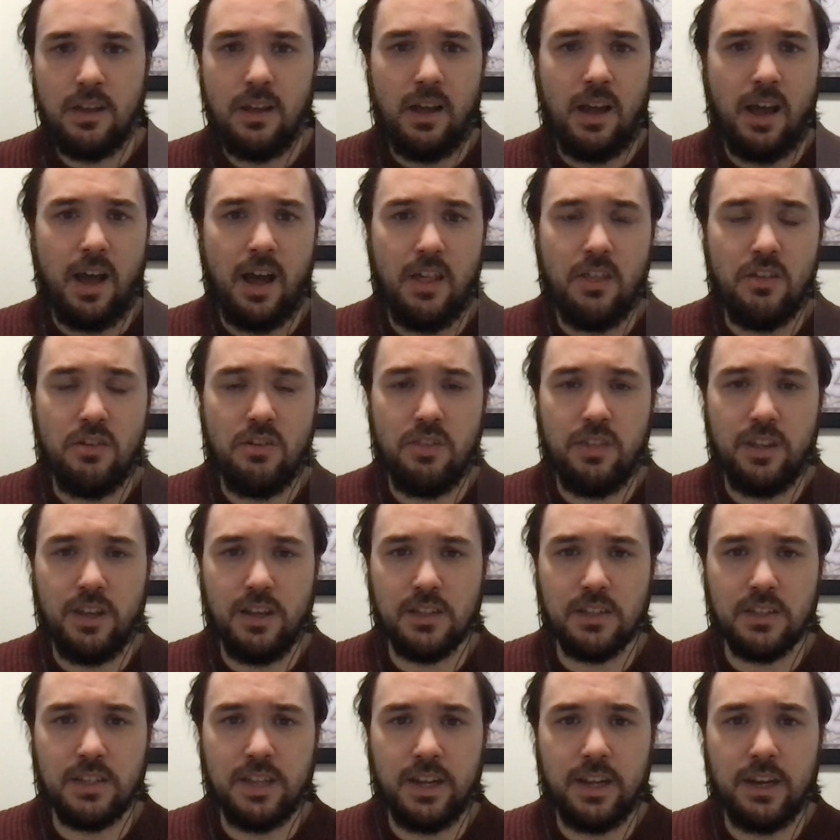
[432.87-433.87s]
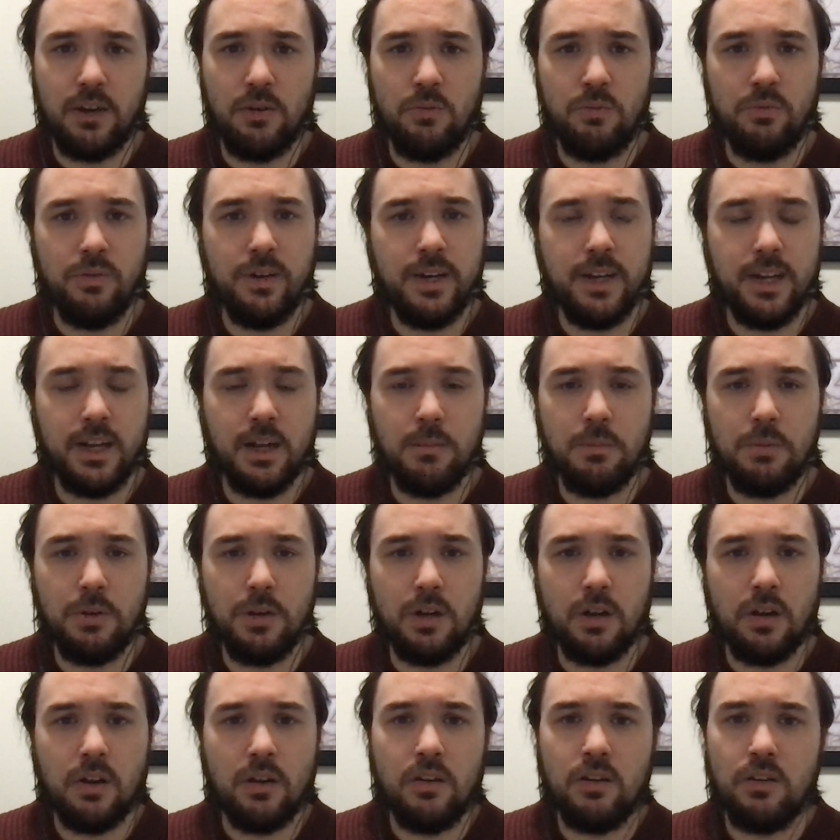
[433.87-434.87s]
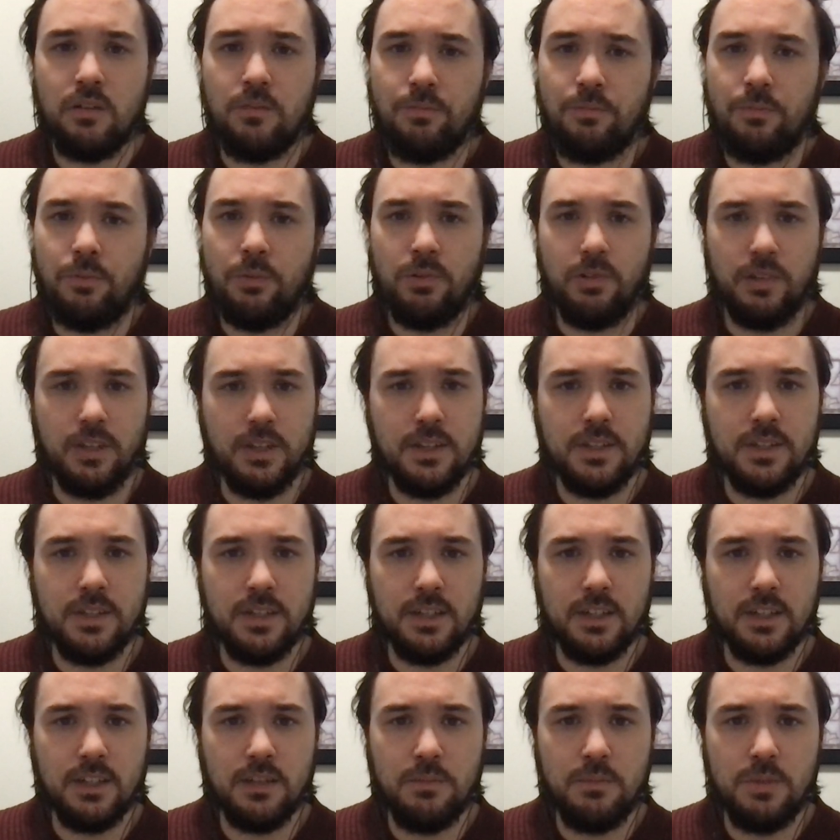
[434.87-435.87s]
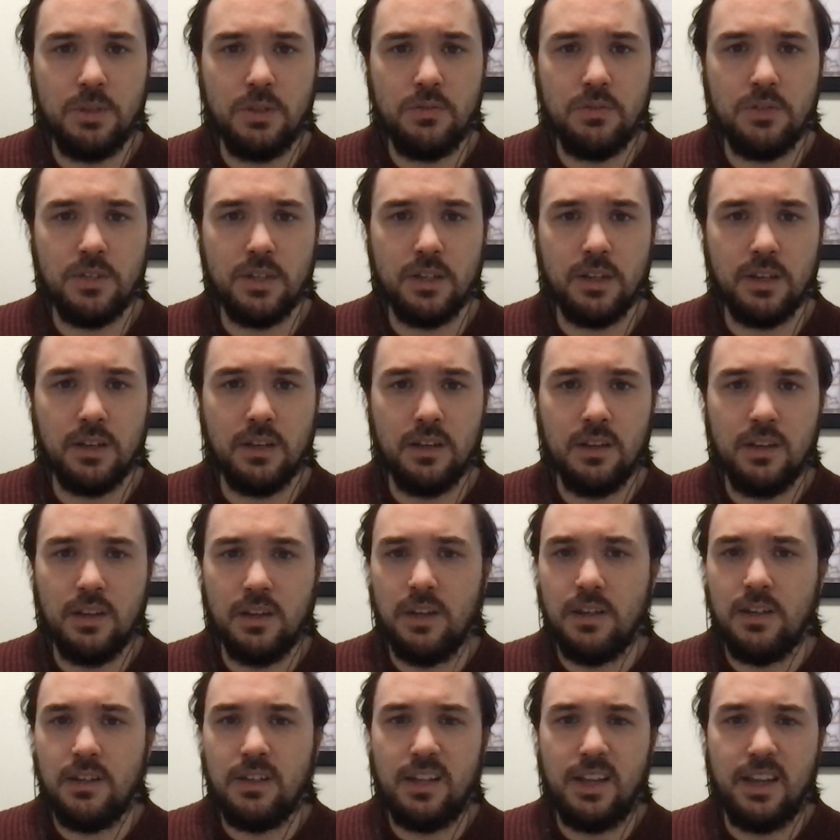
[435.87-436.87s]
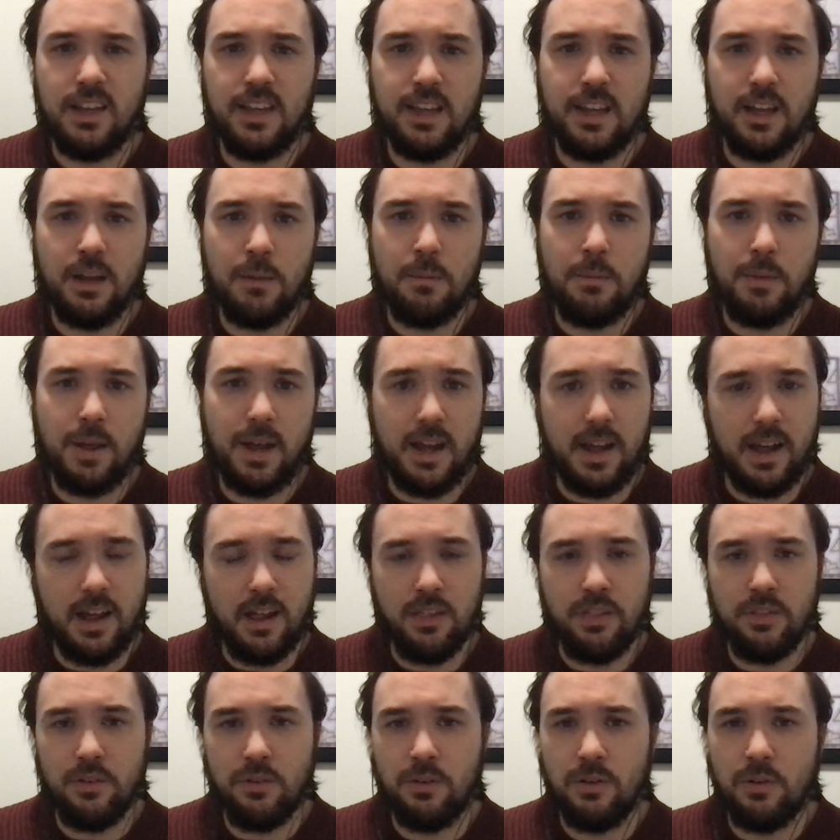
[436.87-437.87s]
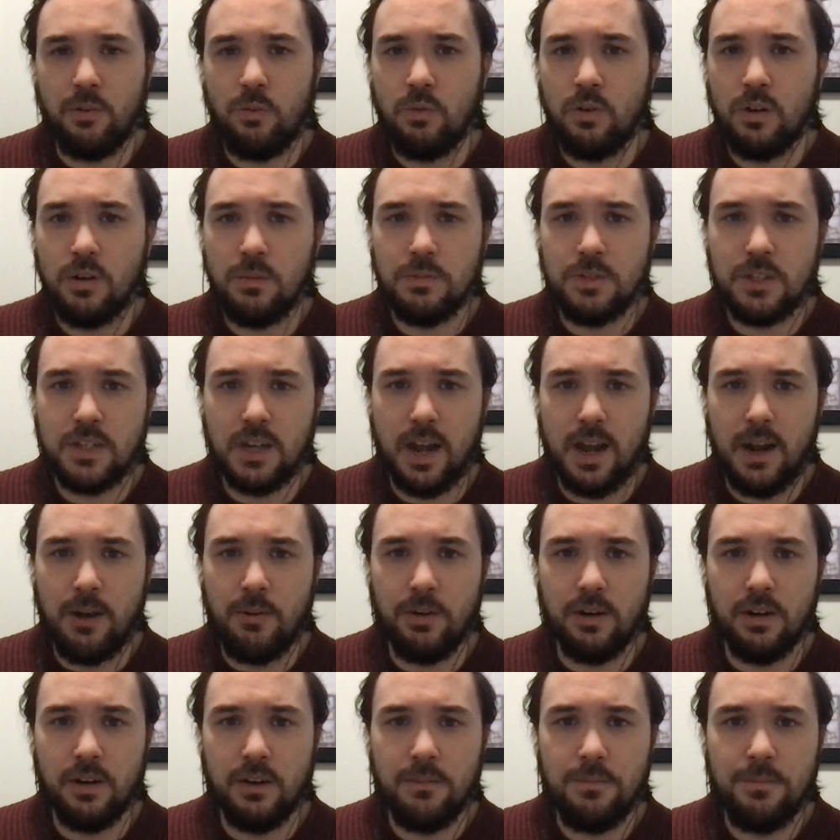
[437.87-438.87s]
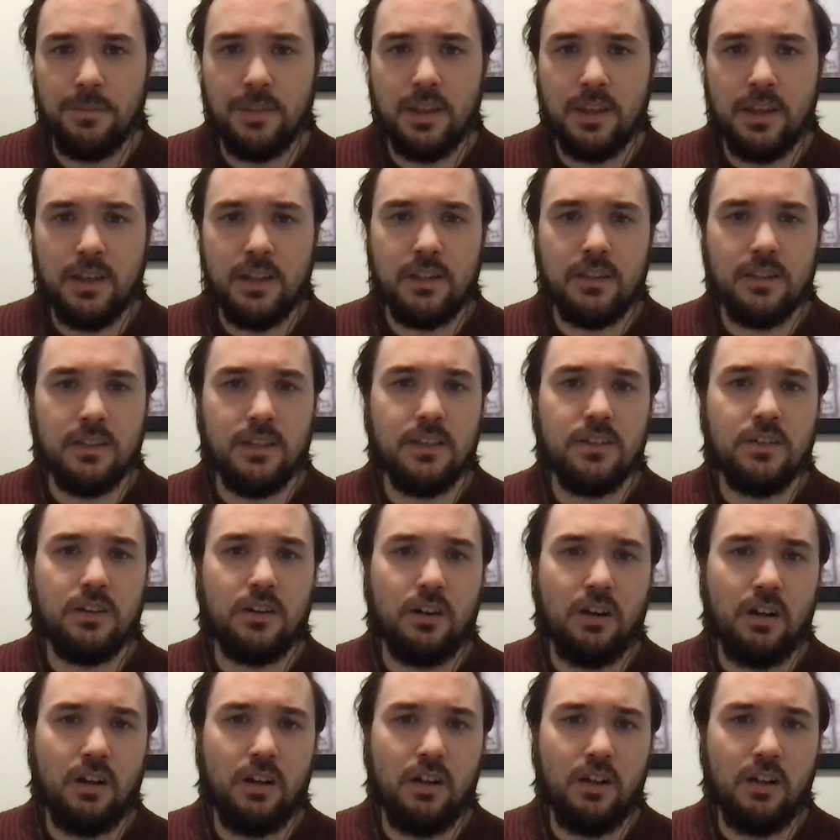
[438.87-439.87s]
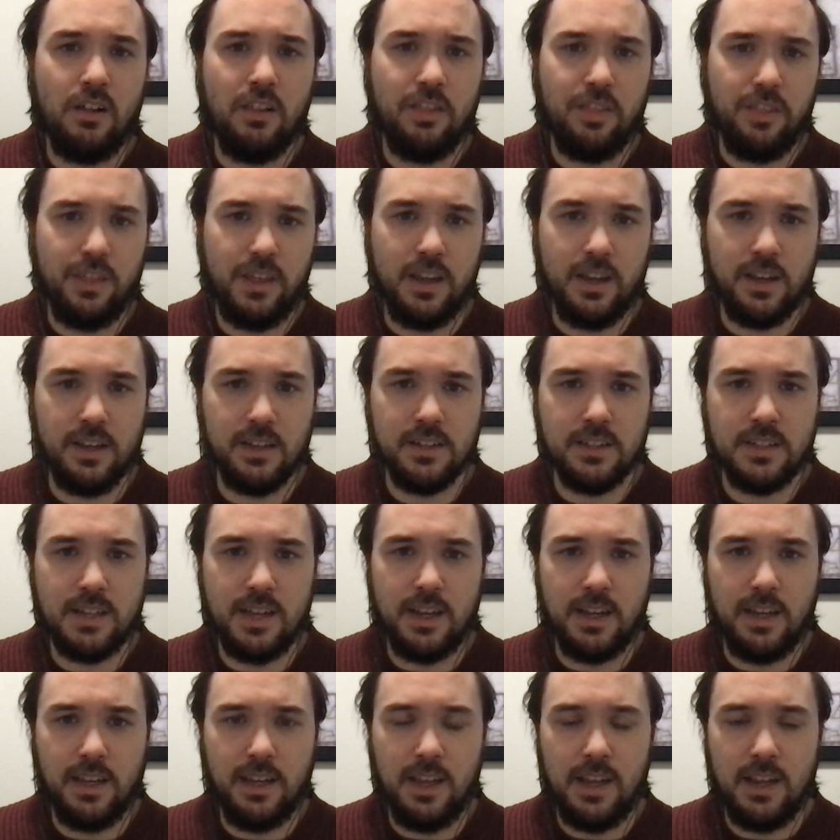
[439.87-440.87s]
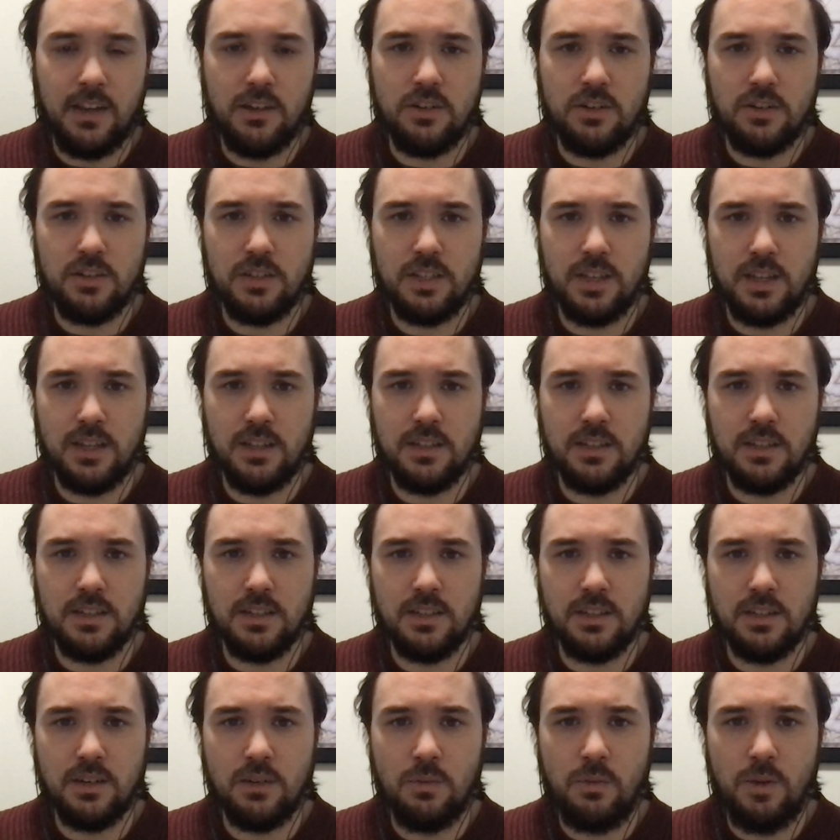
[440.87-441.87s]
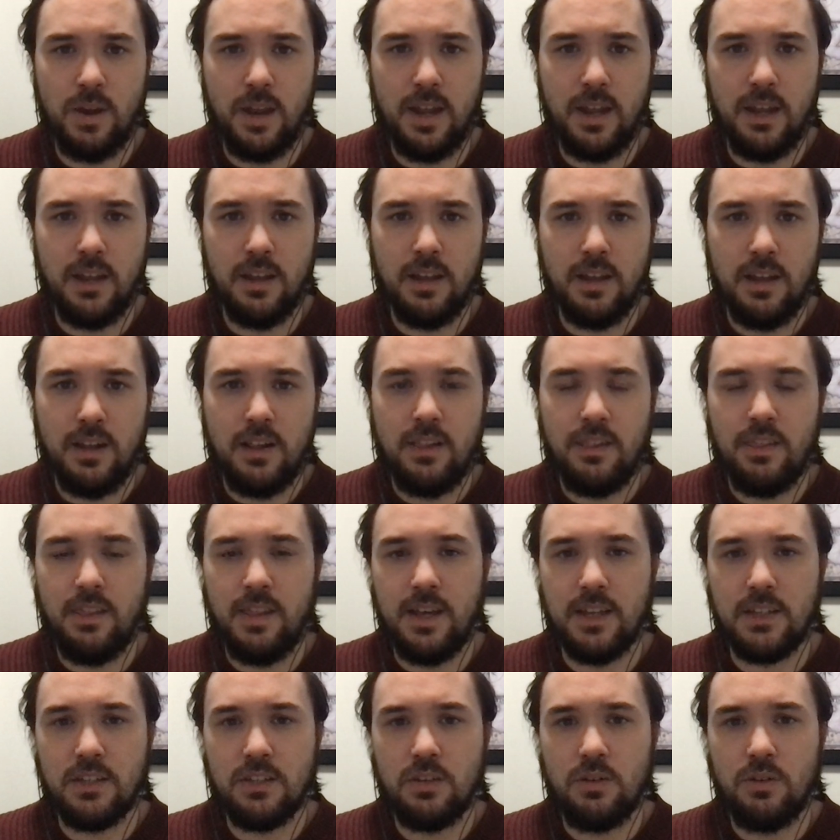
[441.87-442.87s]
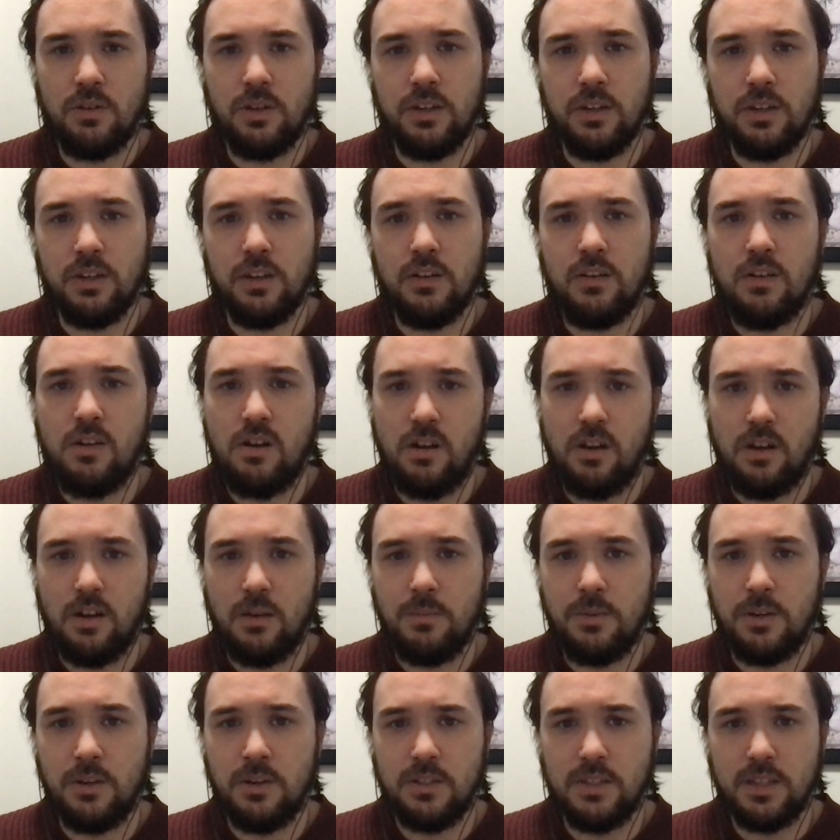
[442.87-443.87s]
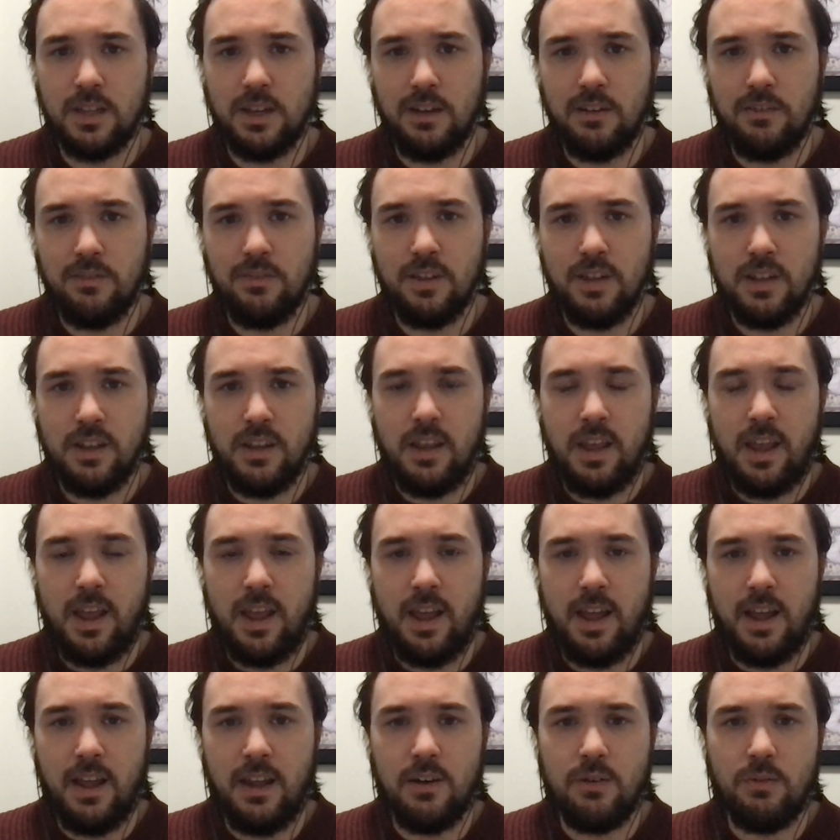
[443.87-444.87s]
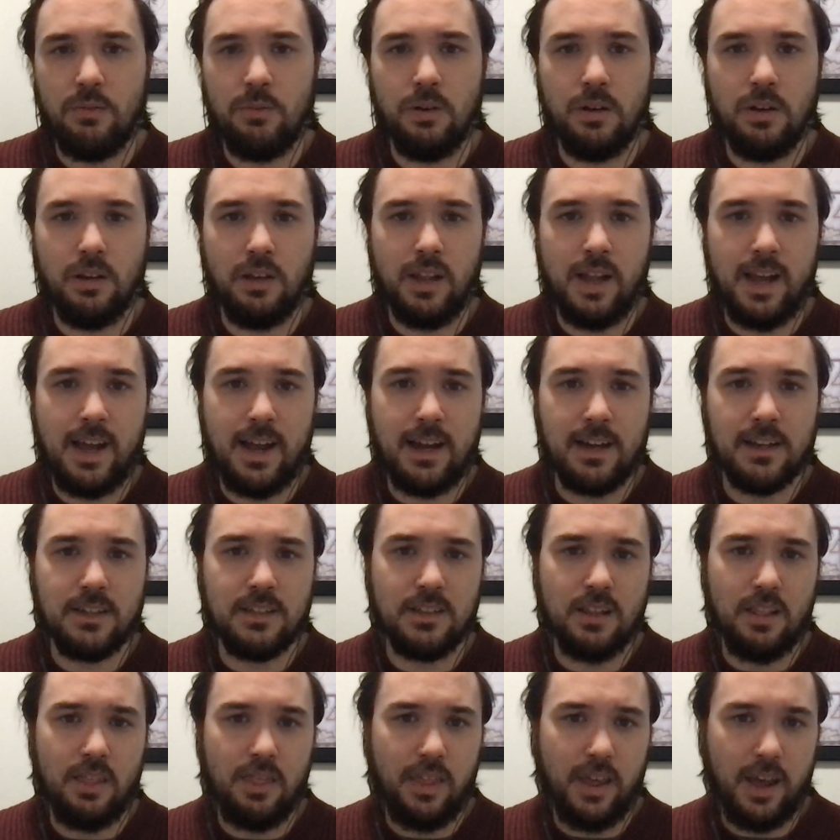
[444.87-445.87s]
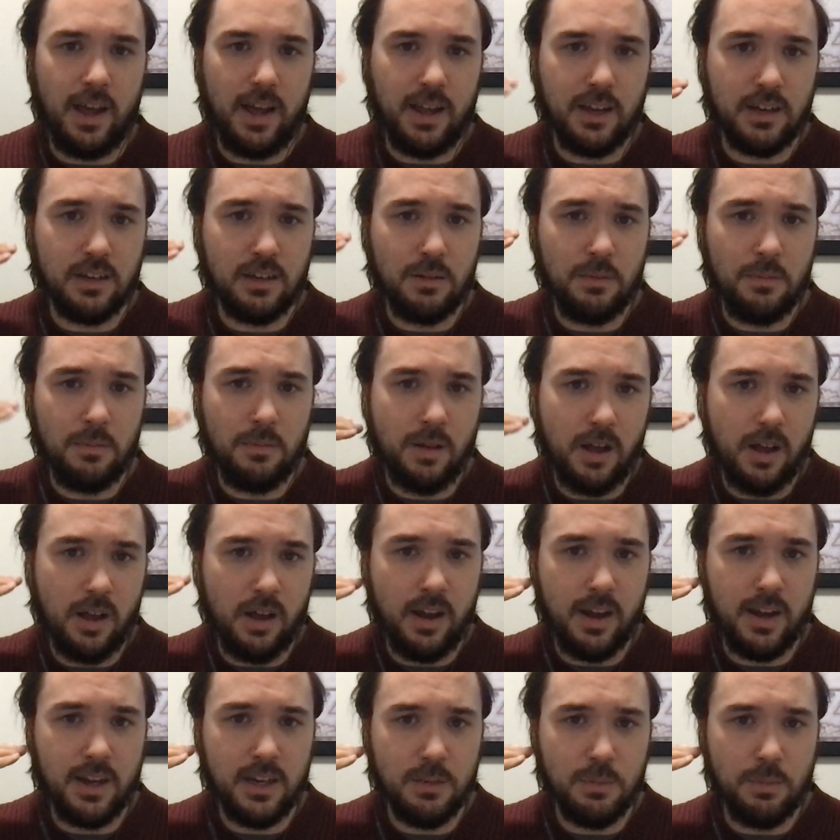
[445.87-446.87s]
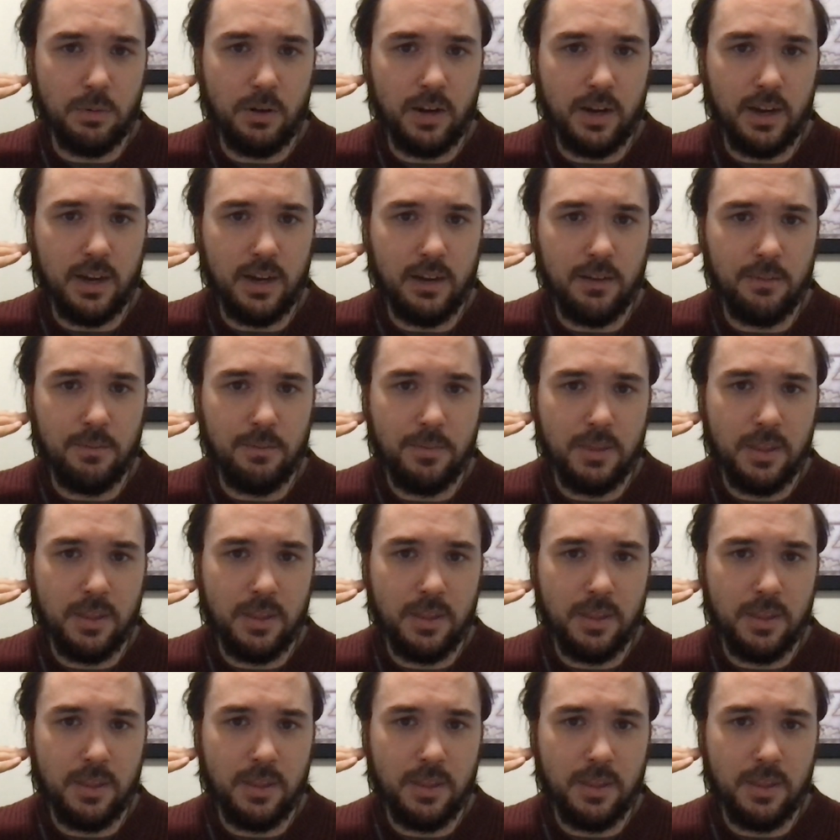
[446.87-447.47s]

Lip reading: Other things like reading a book, listening to music, taking a bath or a warm shower, these are all things that engage your senses in a way that's going to calm yourself and relax that hindbrain